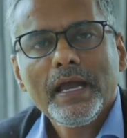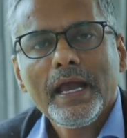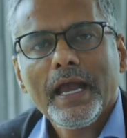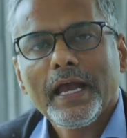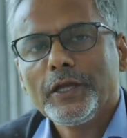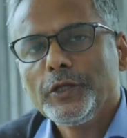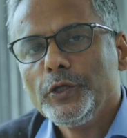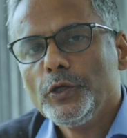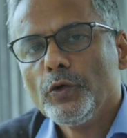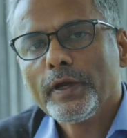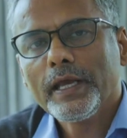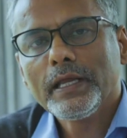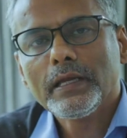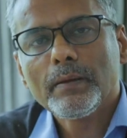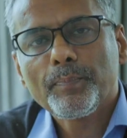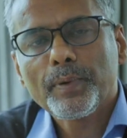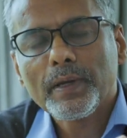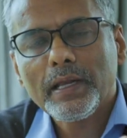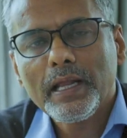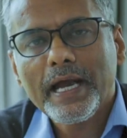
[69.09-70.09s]
And you can
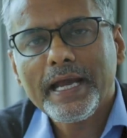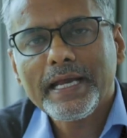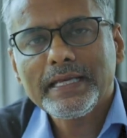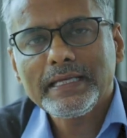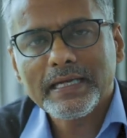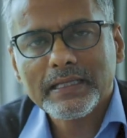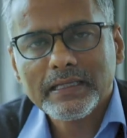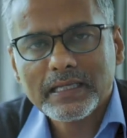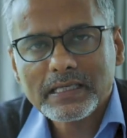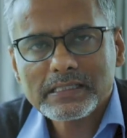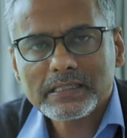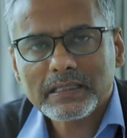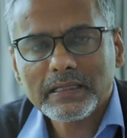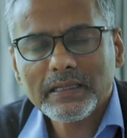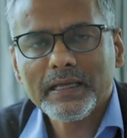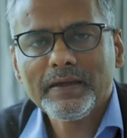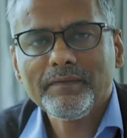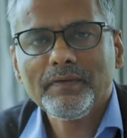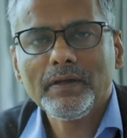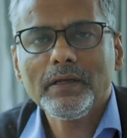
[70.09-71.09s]
apply it at this
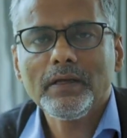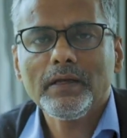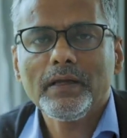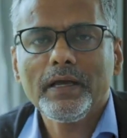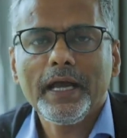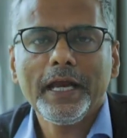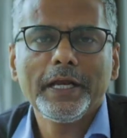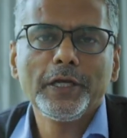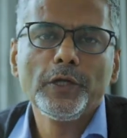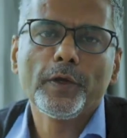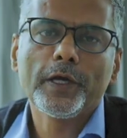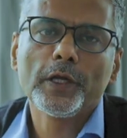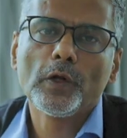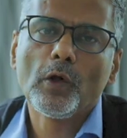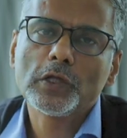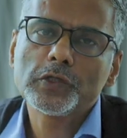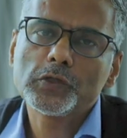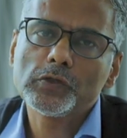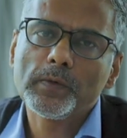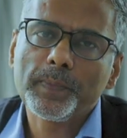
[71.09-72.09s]
level, and you can
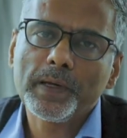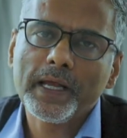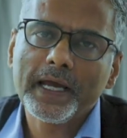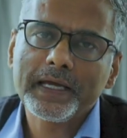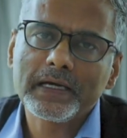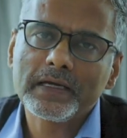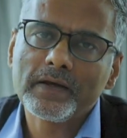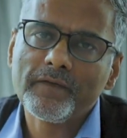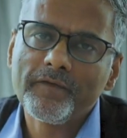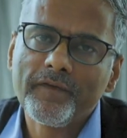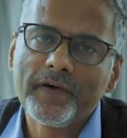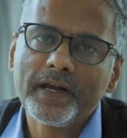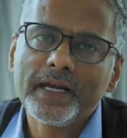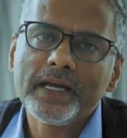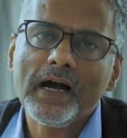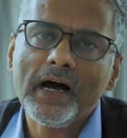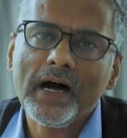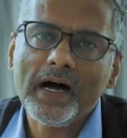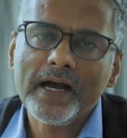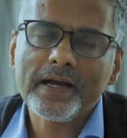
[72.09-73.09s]
also apply it at a
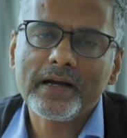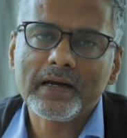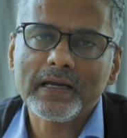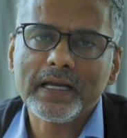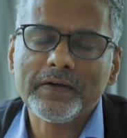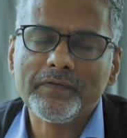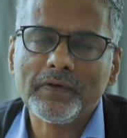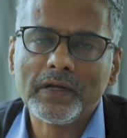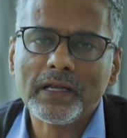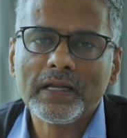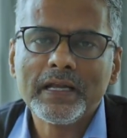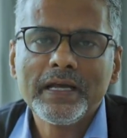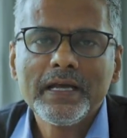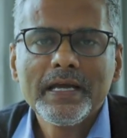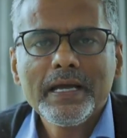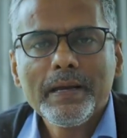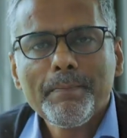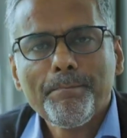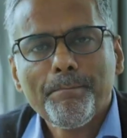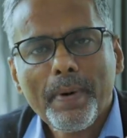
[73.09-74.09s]
very higher level.
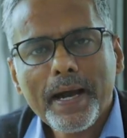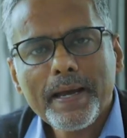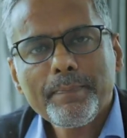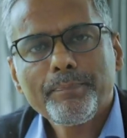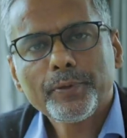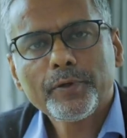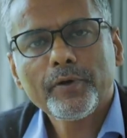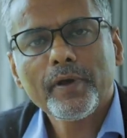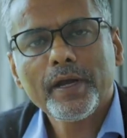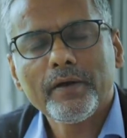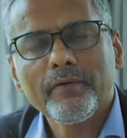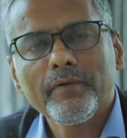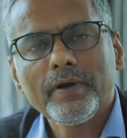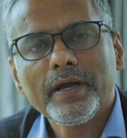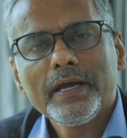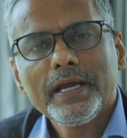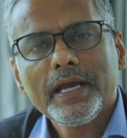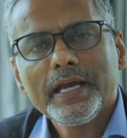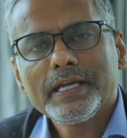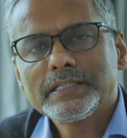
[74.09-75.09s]
My
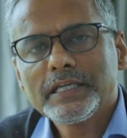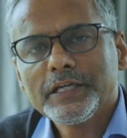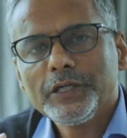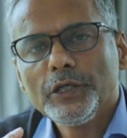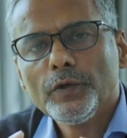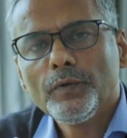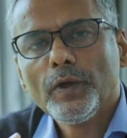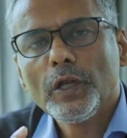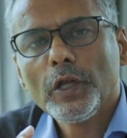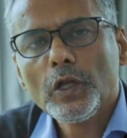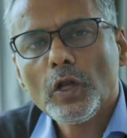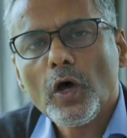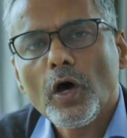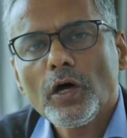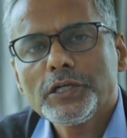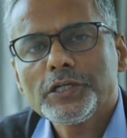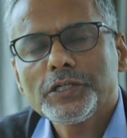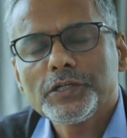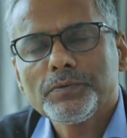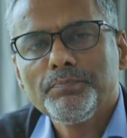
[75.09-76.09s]
prayer is that you will
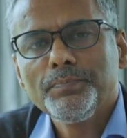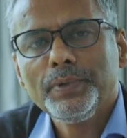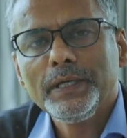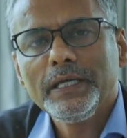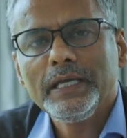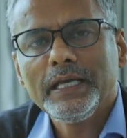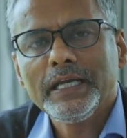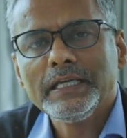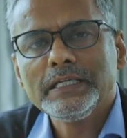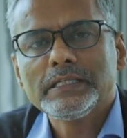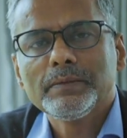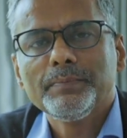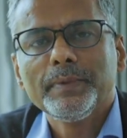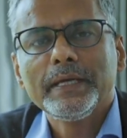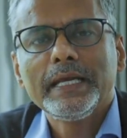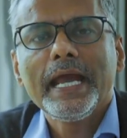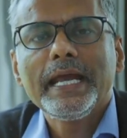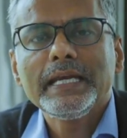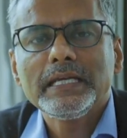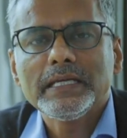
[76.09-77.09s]
not be
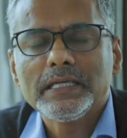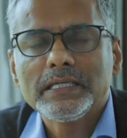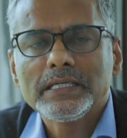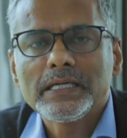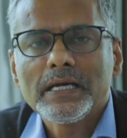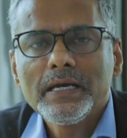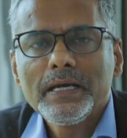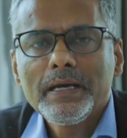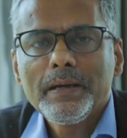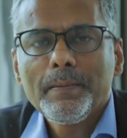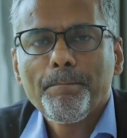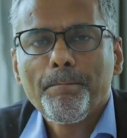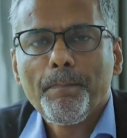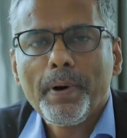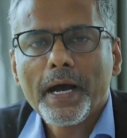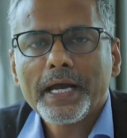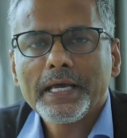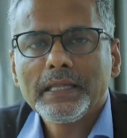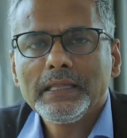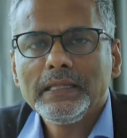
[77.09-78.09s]
intimidated
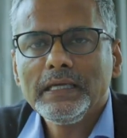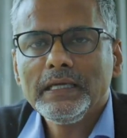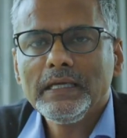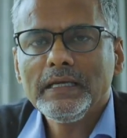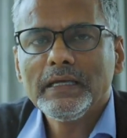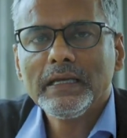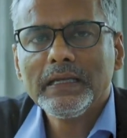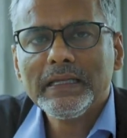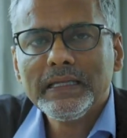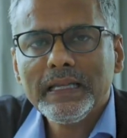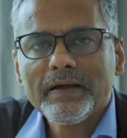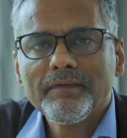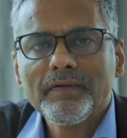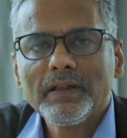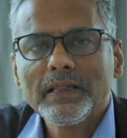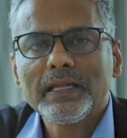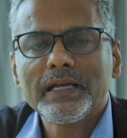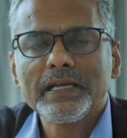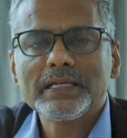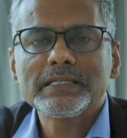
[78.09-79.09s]
by the
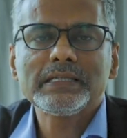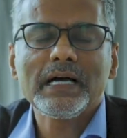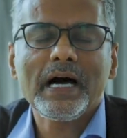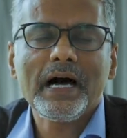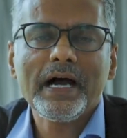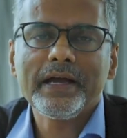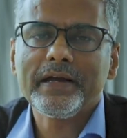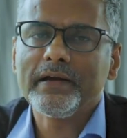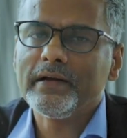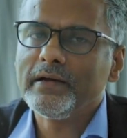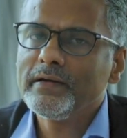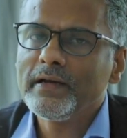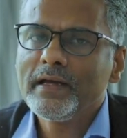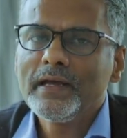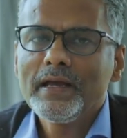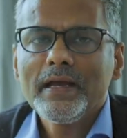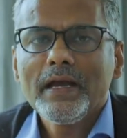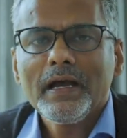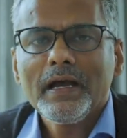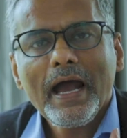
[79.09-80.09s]
level that is higher
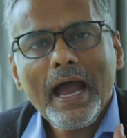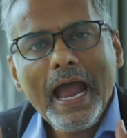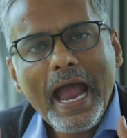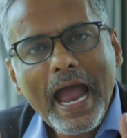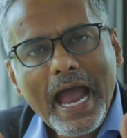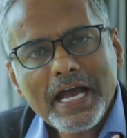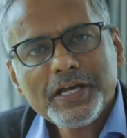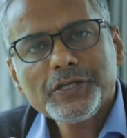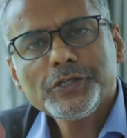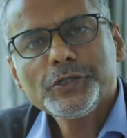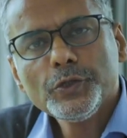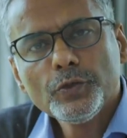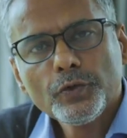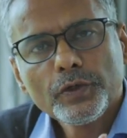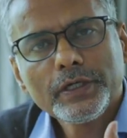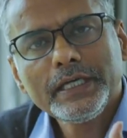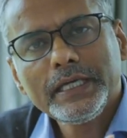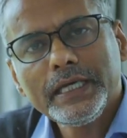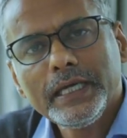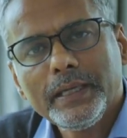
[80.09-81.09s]
as you
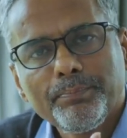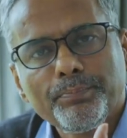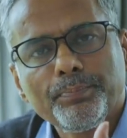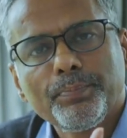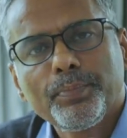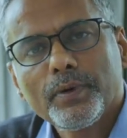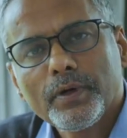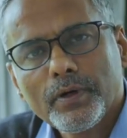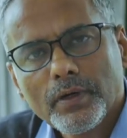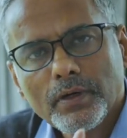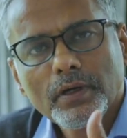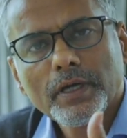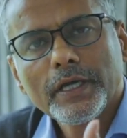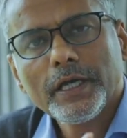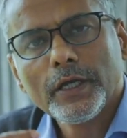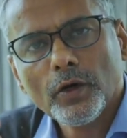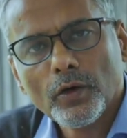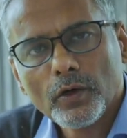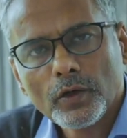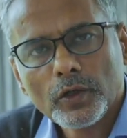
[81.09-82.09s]
keep
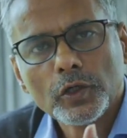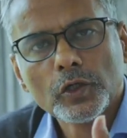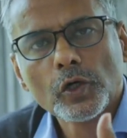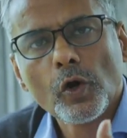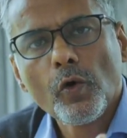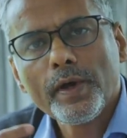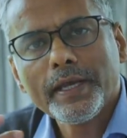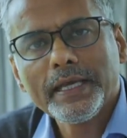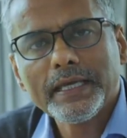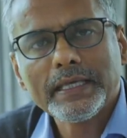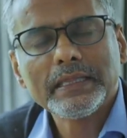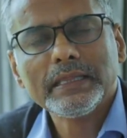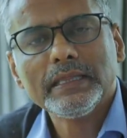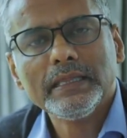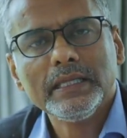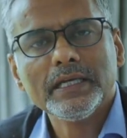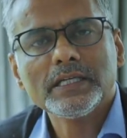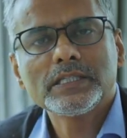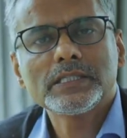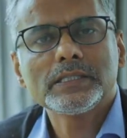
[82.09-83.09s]
growing
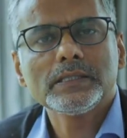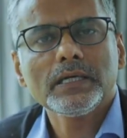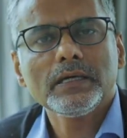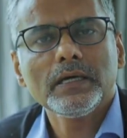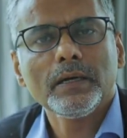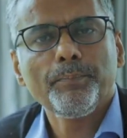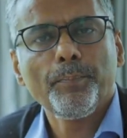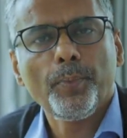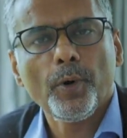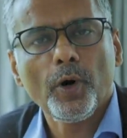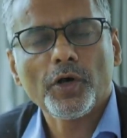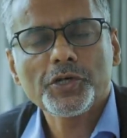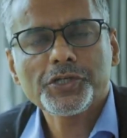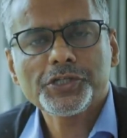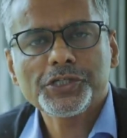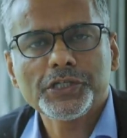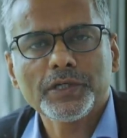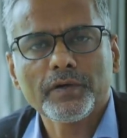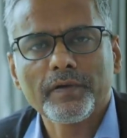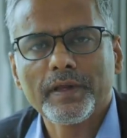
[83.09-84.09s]
in this
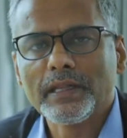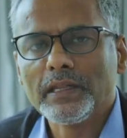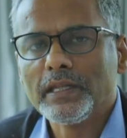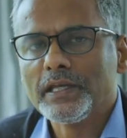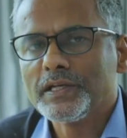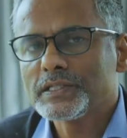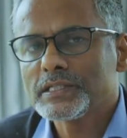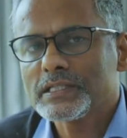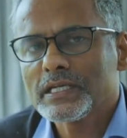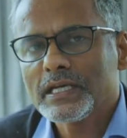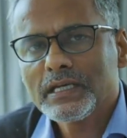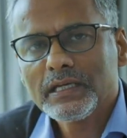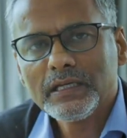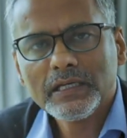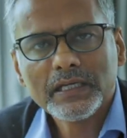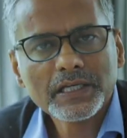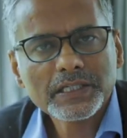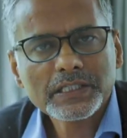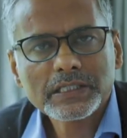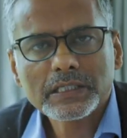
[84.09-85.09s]
posture and this
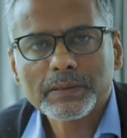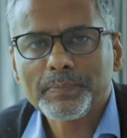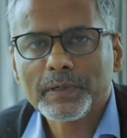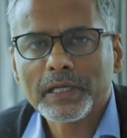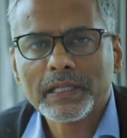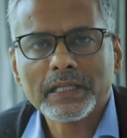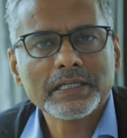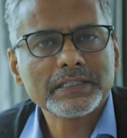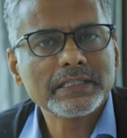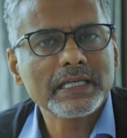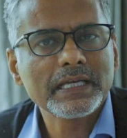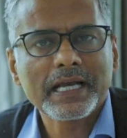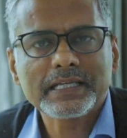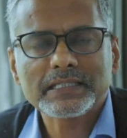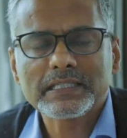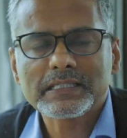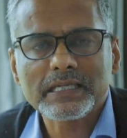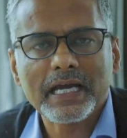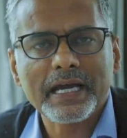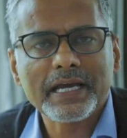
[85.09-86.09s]
discipline, these
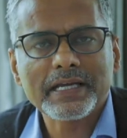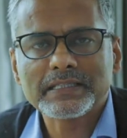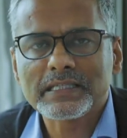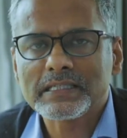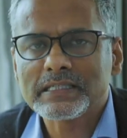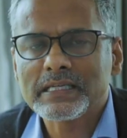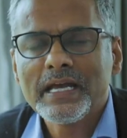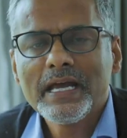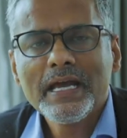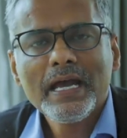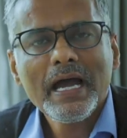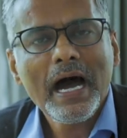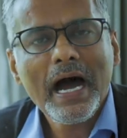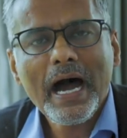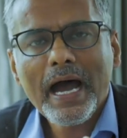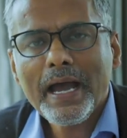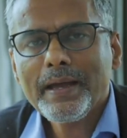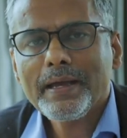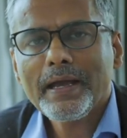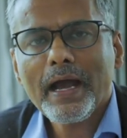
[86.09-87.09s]
exercises.
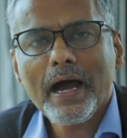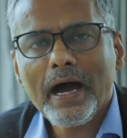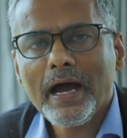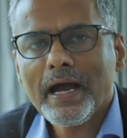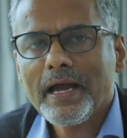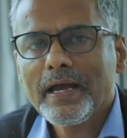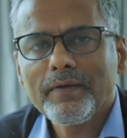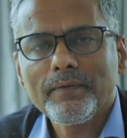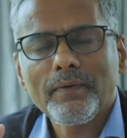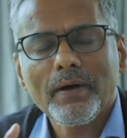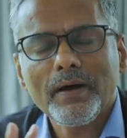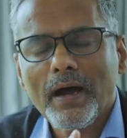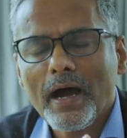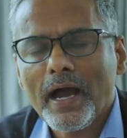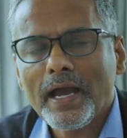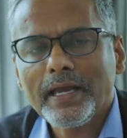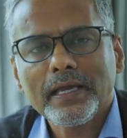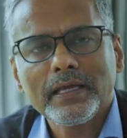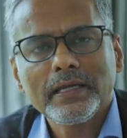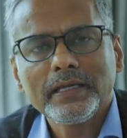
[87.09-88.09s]

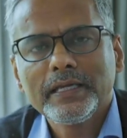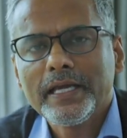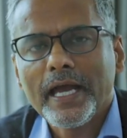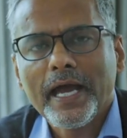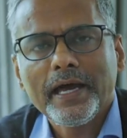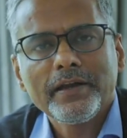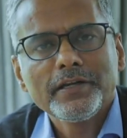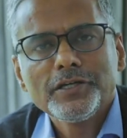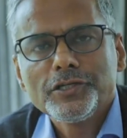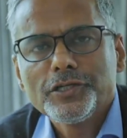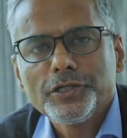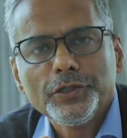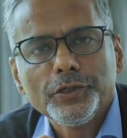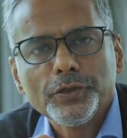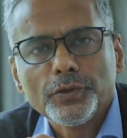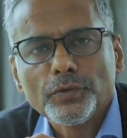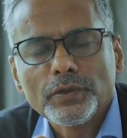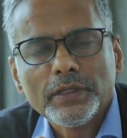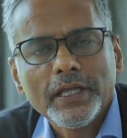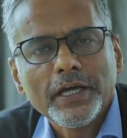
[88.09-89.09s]
I can guarantee
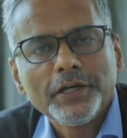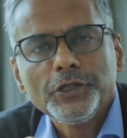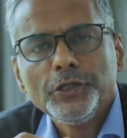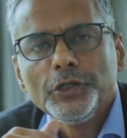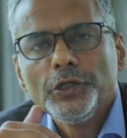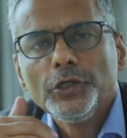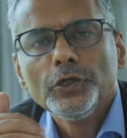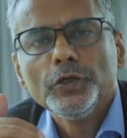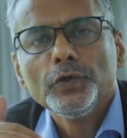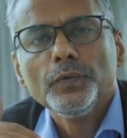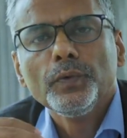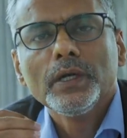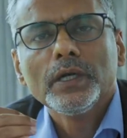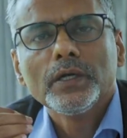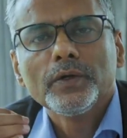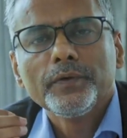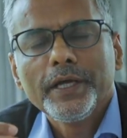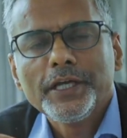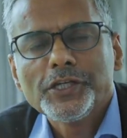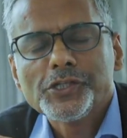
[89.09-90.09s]
you that you
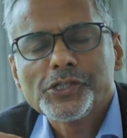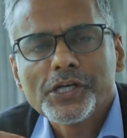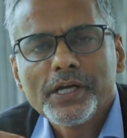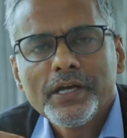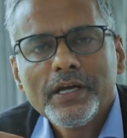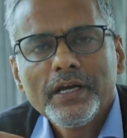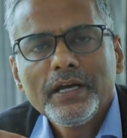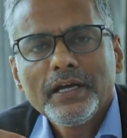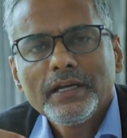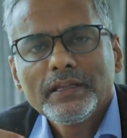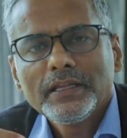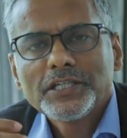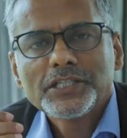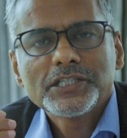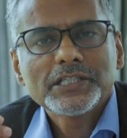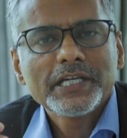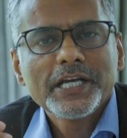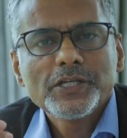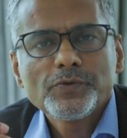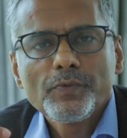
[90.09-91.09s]
will reach the
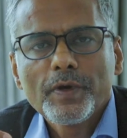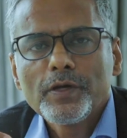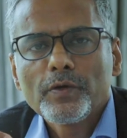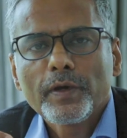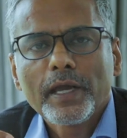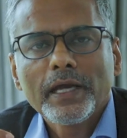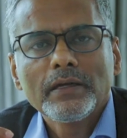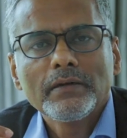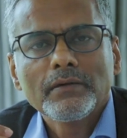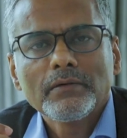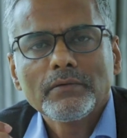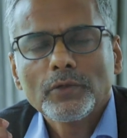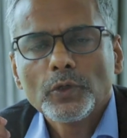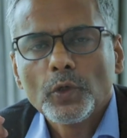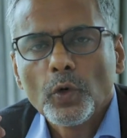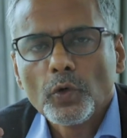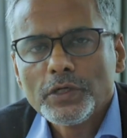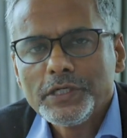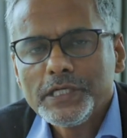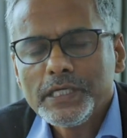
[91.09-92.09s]
stage where you can
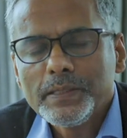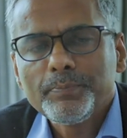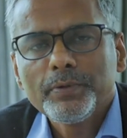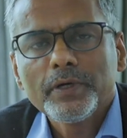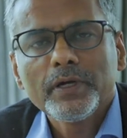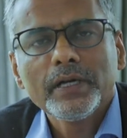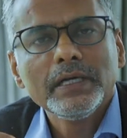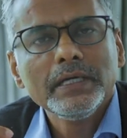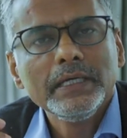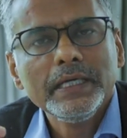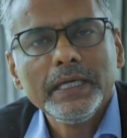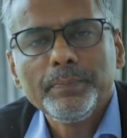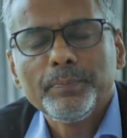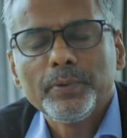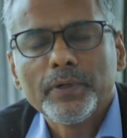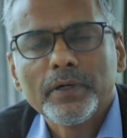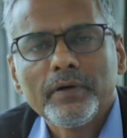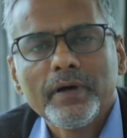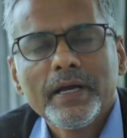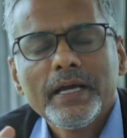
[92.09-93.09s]
go deeper and
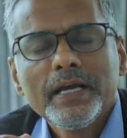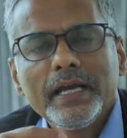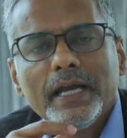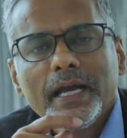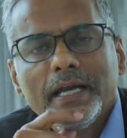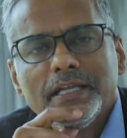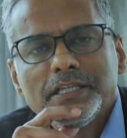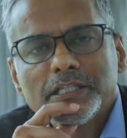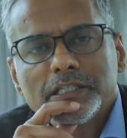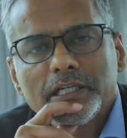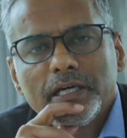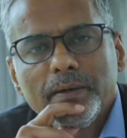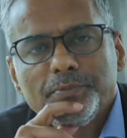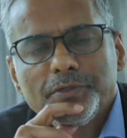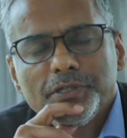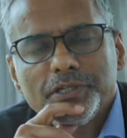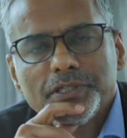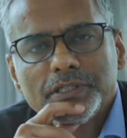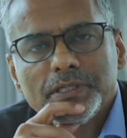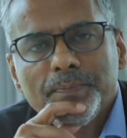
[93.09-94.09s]
deeper in
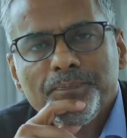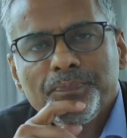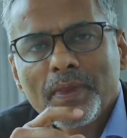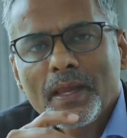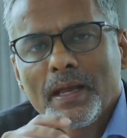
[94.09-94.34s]
scriptures.